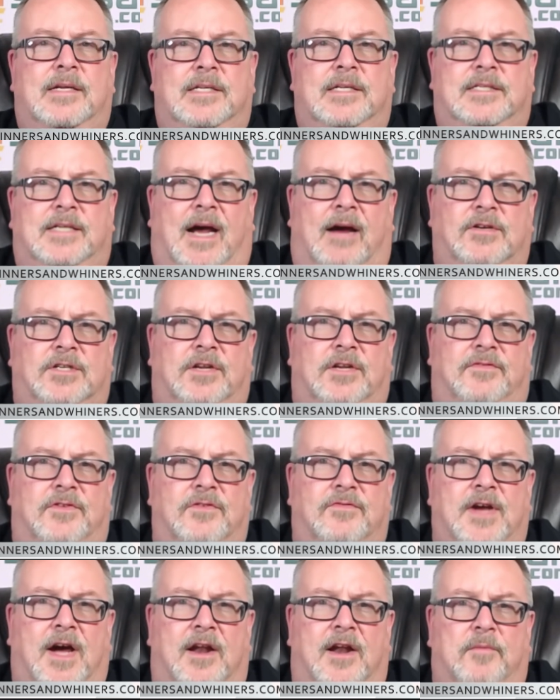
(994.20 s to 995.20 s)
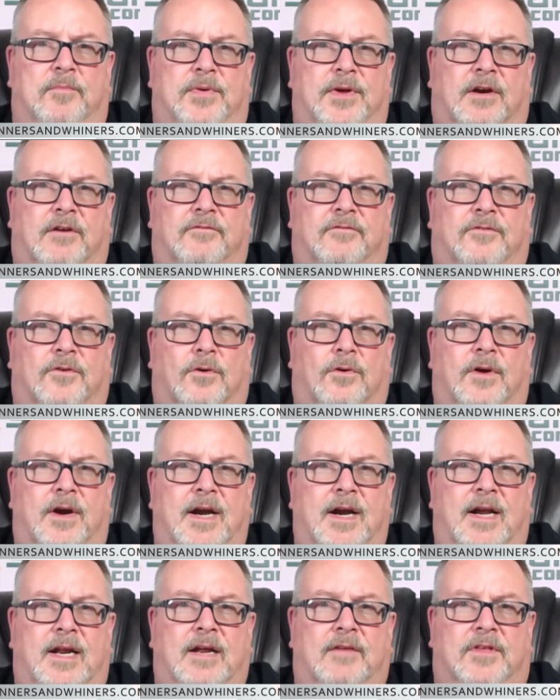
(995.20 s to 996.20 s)
Cyrus, if you've got a pick for
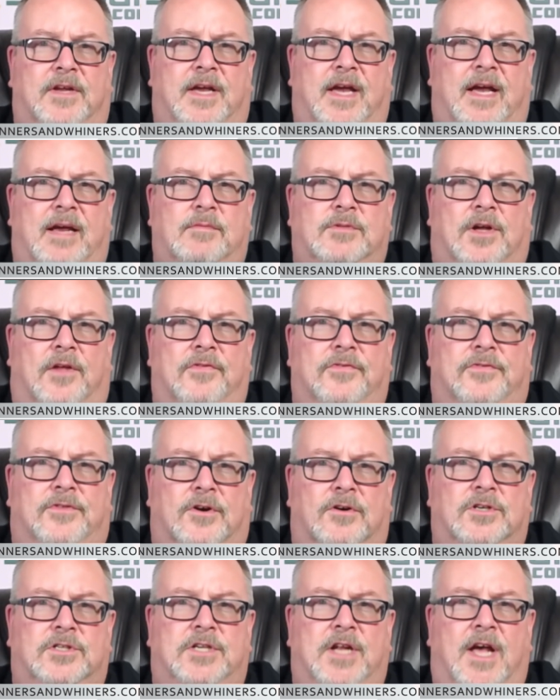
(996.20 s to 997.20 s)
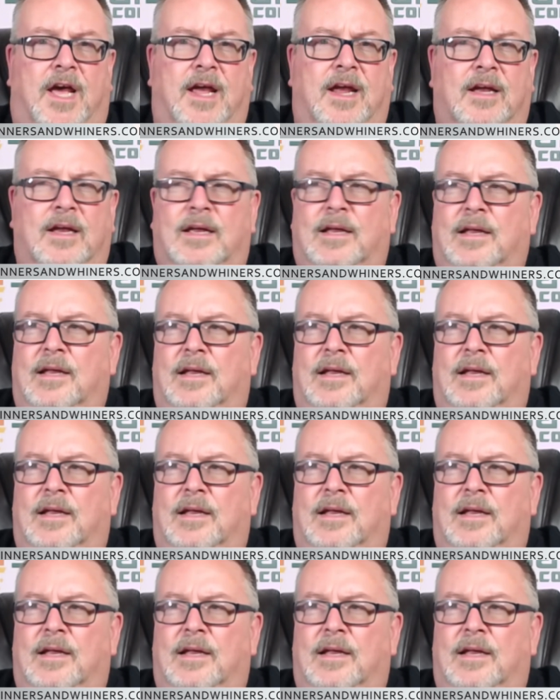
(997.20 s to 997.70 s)
any of the games on Thursday,